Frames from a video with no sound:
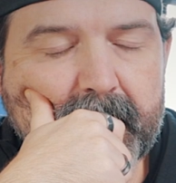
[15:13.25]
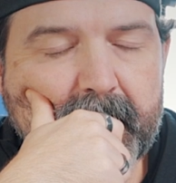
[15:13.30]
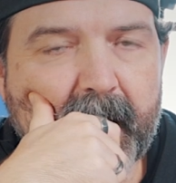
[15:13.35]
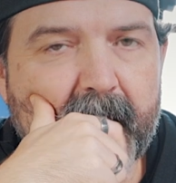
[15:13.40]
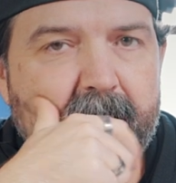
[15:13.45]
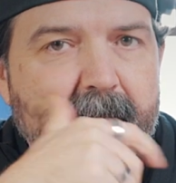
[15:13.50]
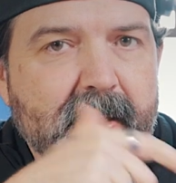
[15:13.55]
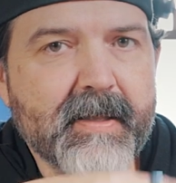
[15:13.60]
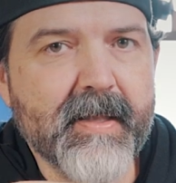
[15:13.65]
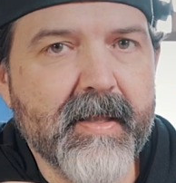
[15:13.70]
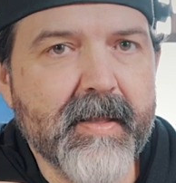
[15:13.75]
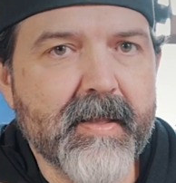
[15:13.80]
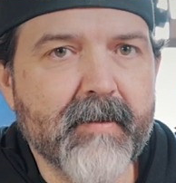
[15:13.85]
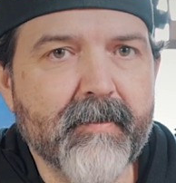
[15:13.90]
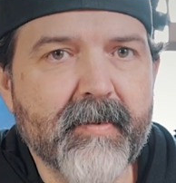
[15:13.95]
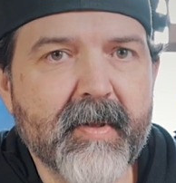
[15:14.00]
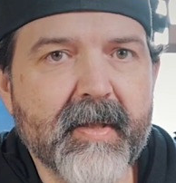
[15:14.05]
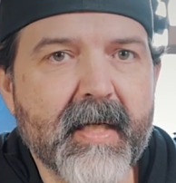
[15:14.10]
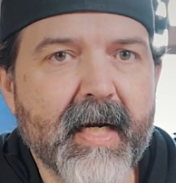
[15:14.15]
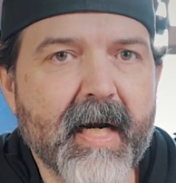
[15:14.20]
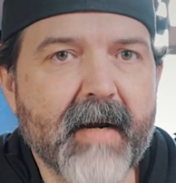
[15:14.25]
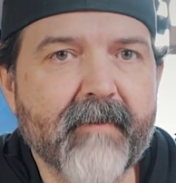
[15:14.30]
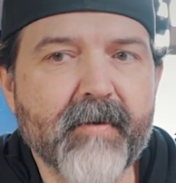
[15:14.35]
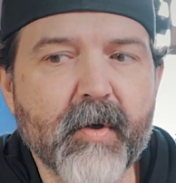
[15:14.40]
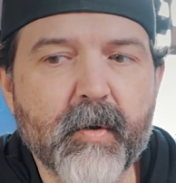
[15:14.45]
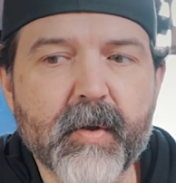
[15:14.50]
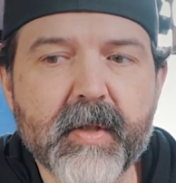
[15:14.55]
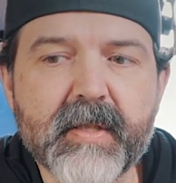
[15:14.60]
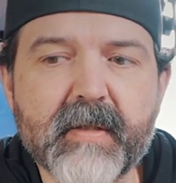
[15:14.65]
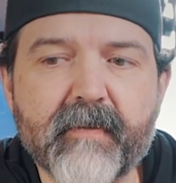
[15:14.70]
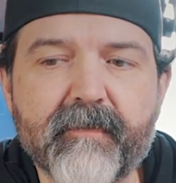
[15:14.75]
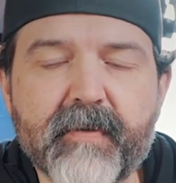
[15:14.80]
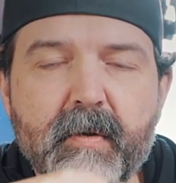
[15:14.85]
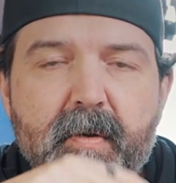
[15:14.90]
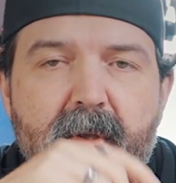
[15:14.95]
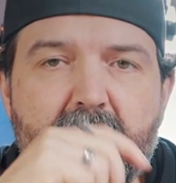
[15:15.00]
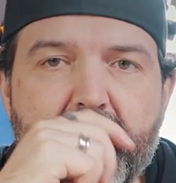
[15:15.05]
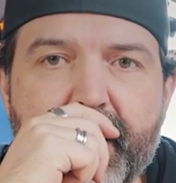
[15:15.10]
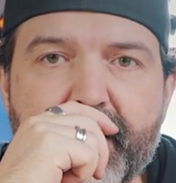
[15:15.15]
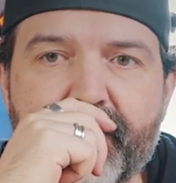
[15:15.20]
And this is something that I've noticed a few
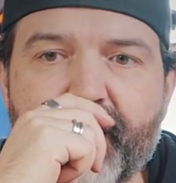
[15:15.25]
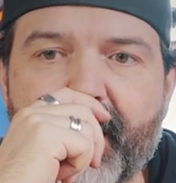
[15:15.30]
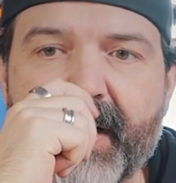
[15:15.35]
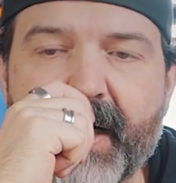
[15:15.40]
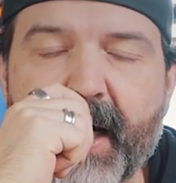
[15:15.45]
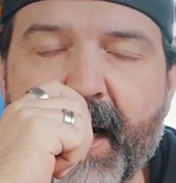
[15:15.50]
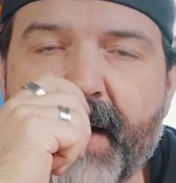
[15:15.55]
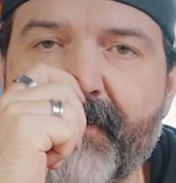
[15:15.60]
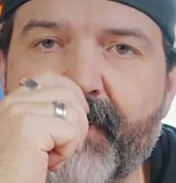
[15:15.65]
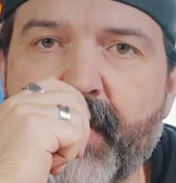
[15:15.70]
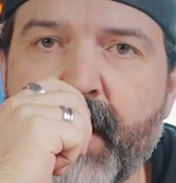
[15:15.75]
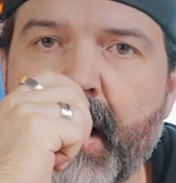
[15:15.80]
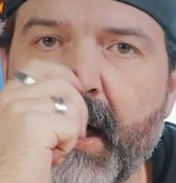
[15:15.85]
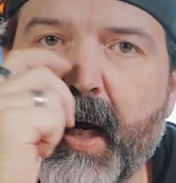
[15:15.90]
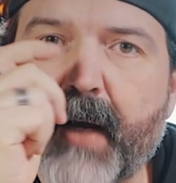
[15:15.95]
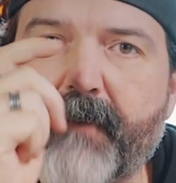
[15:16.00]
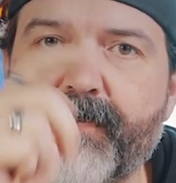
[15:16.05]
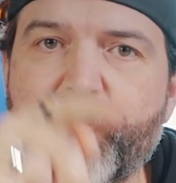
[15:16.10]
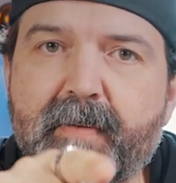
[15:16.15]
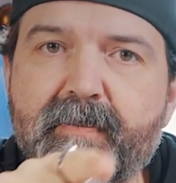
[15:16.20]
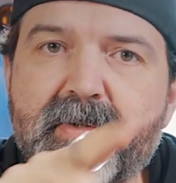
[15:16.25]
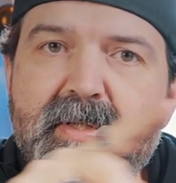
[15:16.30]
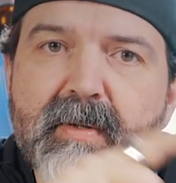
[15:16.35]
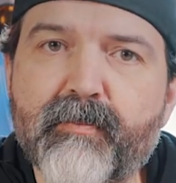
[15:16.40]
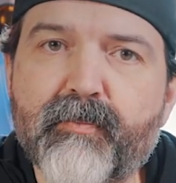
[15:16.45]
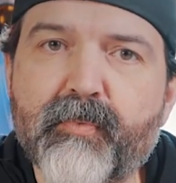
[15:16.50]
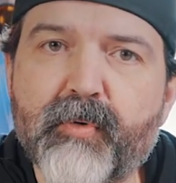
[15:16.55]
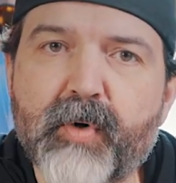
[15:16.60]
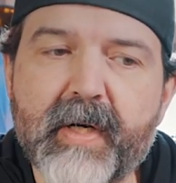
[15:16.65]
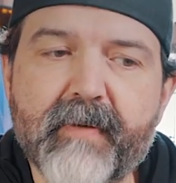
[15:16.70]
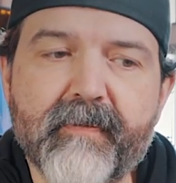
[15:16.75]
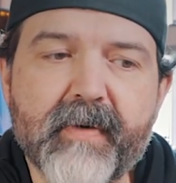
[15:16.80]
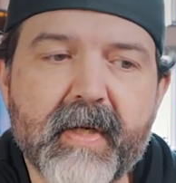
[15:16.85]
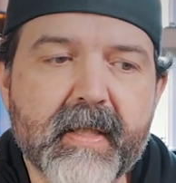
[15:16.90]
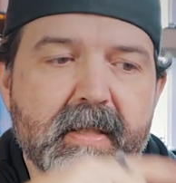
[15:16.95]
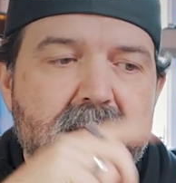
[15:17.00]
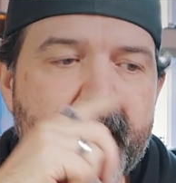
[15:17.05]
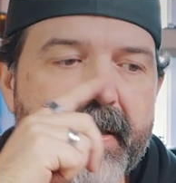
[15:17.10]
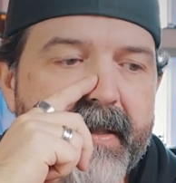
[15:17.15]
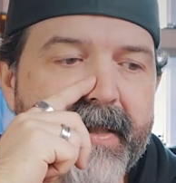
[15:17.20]
things, right? I've I've done some
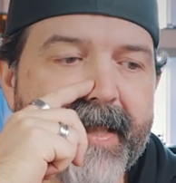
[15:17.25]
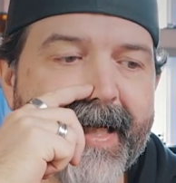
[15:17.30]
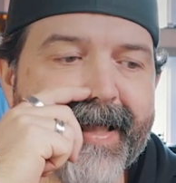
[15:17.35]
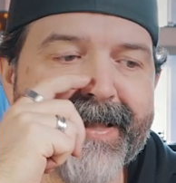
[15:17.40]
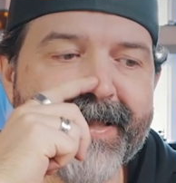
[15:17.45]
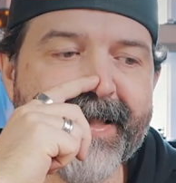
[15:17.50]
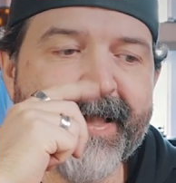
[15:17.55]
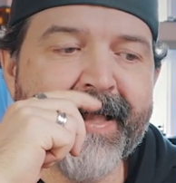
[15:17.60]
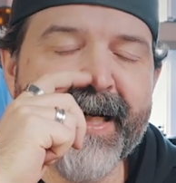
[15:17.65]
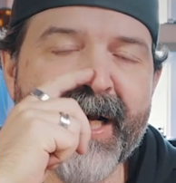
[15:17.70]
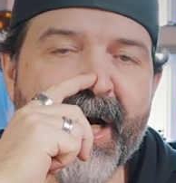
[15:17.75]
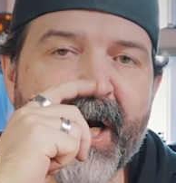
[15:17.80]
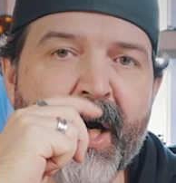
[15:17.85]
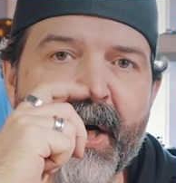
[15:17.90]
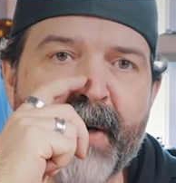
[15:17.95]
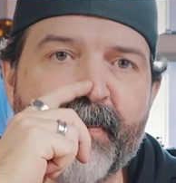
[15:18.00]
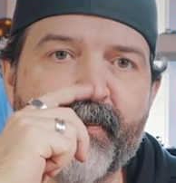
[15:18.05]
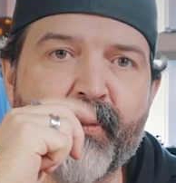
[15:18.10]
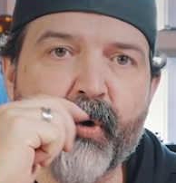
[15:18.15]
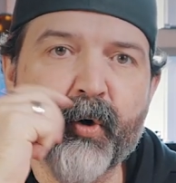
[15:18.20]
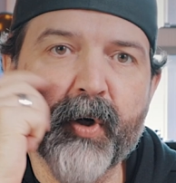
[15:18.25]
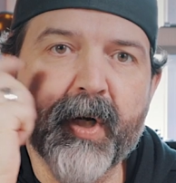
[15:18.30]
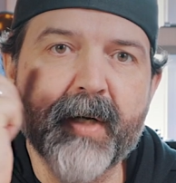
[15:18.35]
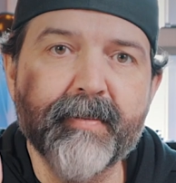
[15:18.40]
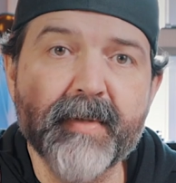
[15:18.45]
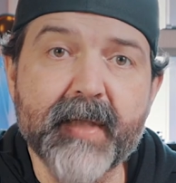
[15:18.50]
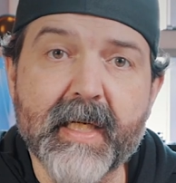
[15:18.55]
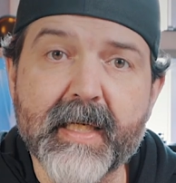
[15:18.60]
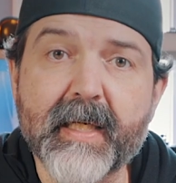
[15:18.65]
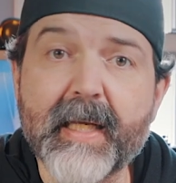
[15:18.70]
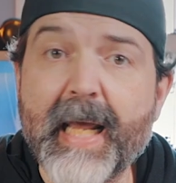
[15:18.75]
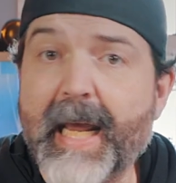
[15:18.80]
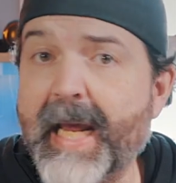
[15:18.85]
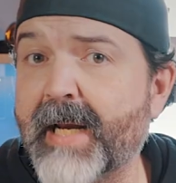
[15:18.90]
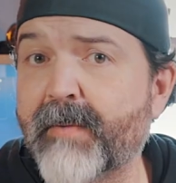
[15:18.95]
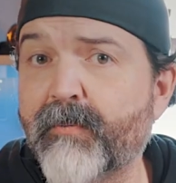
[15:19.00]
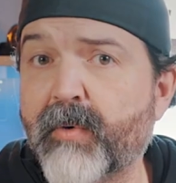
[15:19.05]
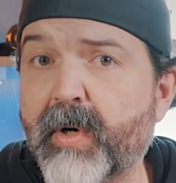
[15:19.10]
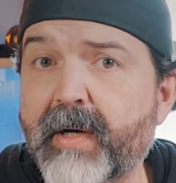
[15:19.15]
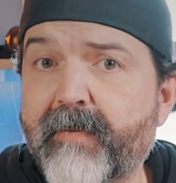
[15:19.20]
previous testing on programs like
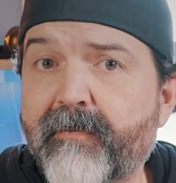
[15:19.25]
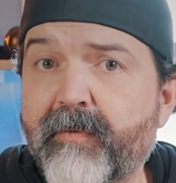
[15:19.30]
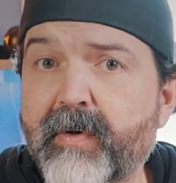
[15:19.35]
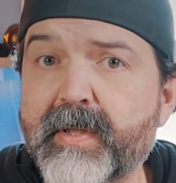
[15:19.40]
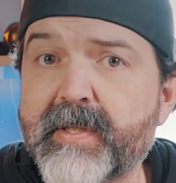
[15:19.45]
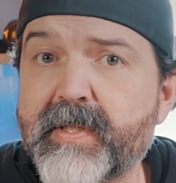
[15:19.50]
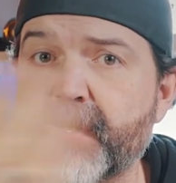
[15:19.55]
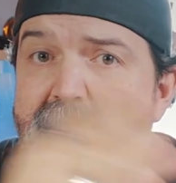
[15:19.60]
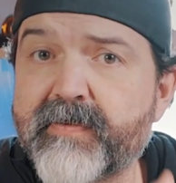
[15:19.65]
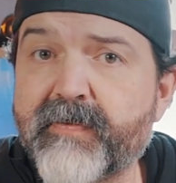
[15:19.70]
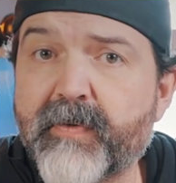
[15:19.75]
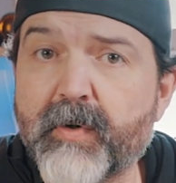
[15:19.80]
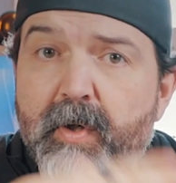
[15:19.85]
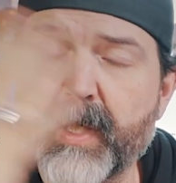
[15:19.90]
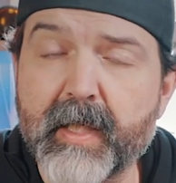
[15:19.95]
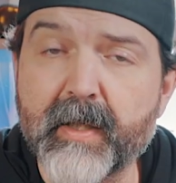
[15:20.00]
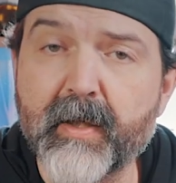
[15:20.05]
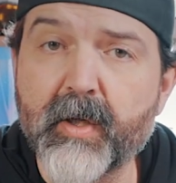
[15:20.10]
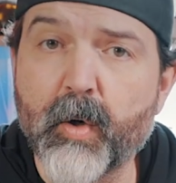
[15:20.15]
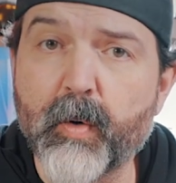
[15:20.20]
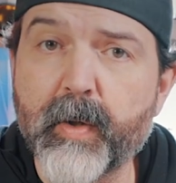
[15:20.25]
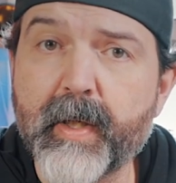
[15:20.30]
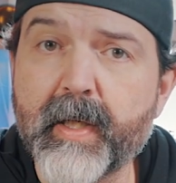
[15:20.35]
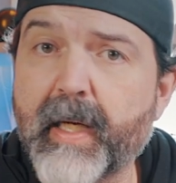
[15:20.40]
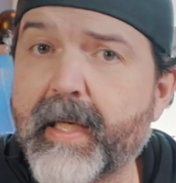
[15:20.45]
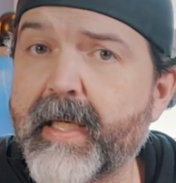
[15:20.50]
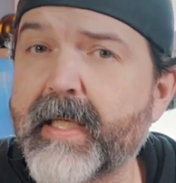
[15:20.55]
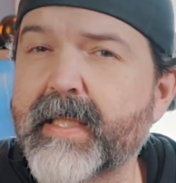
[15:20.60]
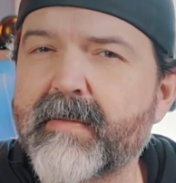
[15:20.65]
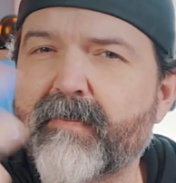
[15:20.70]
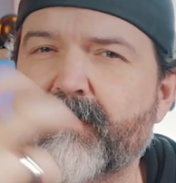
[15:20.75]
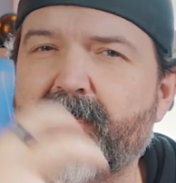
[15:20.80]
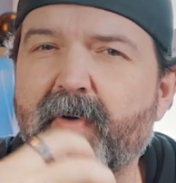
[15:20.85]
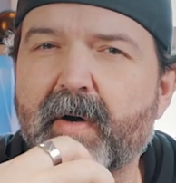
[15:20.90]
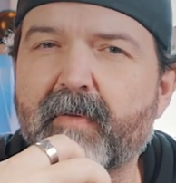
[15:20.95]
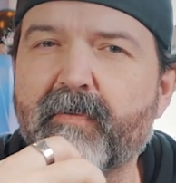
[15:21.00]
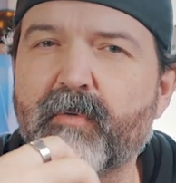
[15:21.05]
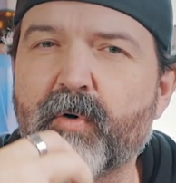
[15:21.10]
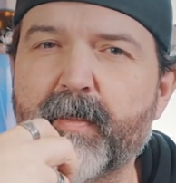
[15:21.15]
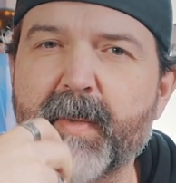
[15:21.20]
Handbrake, for instance, for encoding. I get some
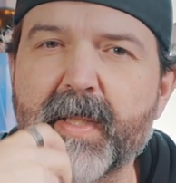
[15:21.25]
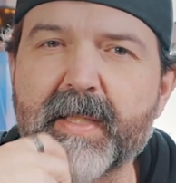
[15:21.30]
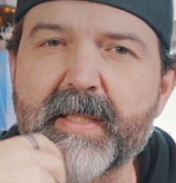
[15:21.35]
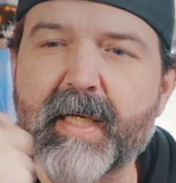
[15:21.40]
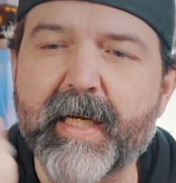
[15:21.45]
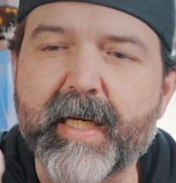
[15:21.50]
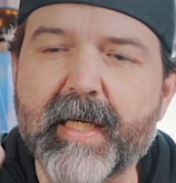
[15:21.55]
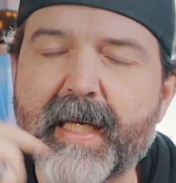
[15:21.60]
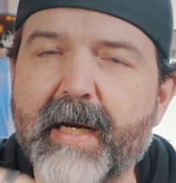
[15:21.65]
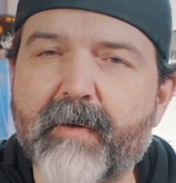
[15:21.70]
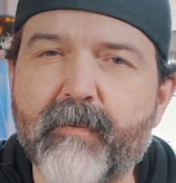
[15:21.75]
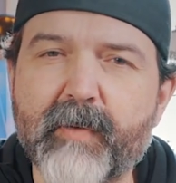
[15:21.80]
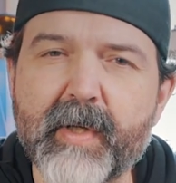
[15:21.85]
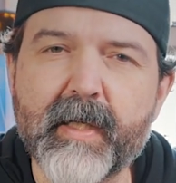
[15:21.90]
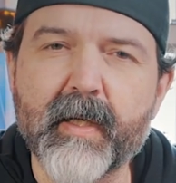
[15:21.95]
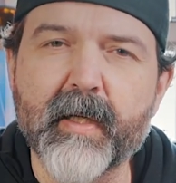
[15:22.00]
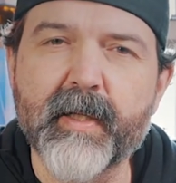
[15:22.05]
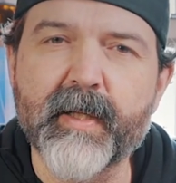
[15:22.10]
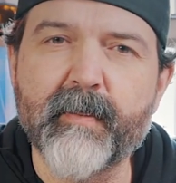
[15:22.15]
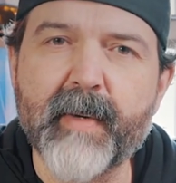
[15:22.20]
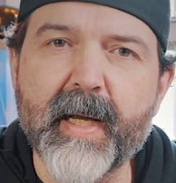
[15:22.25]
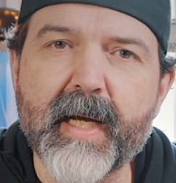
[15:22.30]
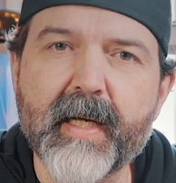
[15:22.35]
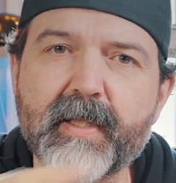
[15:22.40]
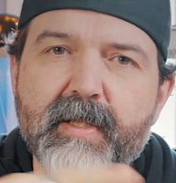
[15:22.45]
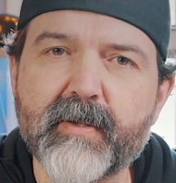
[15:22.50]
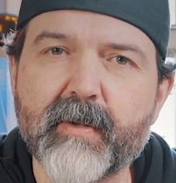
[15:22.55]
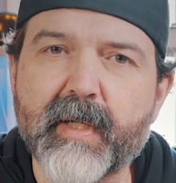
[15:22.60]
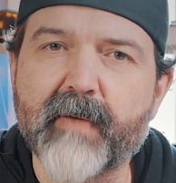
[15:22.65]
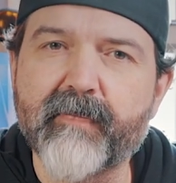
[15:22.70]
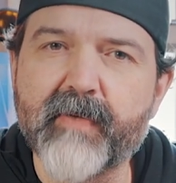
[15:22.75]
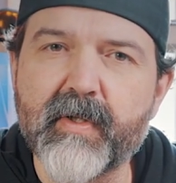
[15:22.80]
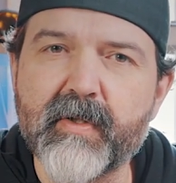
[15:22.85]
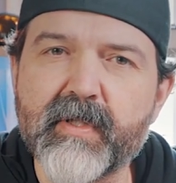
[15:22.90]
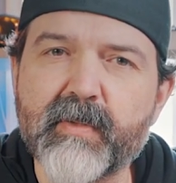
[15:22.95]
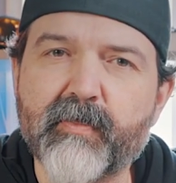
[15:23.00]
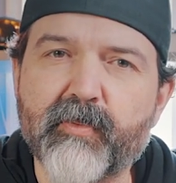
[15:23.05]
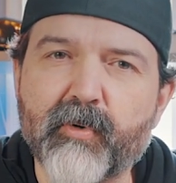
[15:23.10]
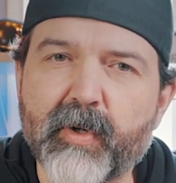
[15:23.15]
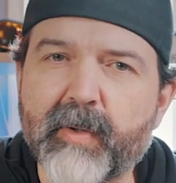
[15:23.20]
file formats that I can't read on the Mac, so I have to
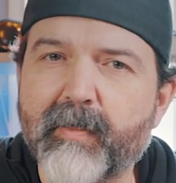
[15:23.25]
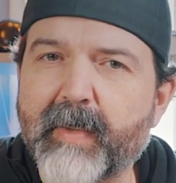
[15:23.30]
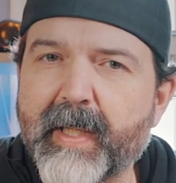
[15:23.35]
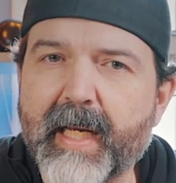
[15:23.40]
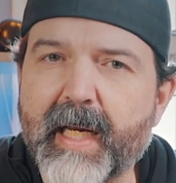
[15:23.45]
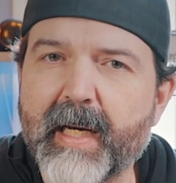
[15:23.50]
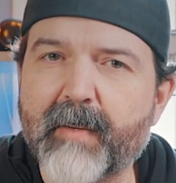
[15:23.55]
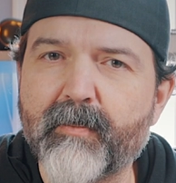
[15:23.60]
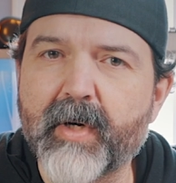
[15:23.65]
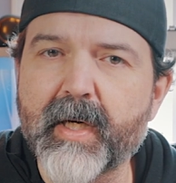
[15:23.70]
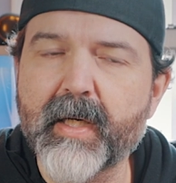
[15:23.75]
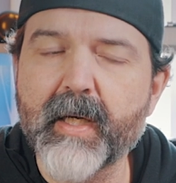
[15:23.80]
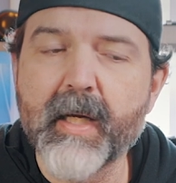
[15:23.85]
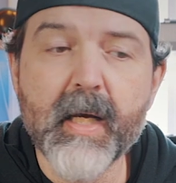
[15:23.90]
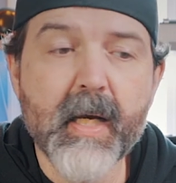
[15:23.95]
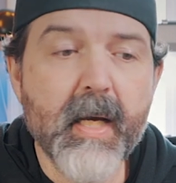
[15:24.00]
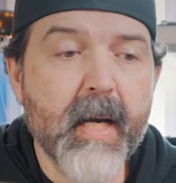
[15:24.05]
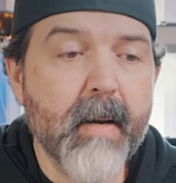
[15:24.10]
use a program like Handbrake.